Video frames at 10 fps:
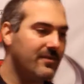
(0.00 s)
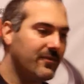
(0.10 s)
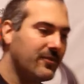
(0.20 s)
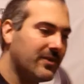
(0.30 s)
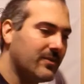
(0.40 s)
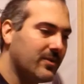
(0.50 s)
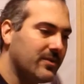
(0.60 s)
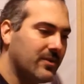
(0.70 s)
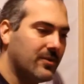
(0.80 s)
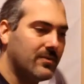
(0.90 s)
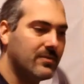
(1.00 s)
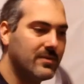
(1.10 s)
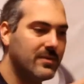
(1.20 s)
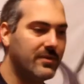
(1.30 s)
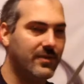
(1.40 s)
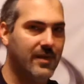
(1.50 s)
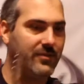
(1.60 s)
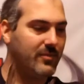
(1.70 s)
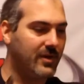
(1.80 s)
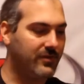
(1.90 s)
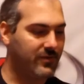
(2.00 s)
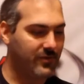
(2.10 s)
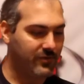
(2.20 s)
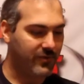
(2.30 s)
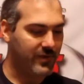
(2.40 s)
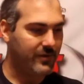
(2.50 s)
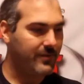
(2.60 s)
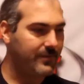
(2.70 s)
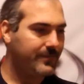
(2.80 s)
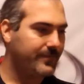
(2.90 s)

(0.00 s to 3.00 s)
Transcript: First thing you want to do is add some ice to your shaker.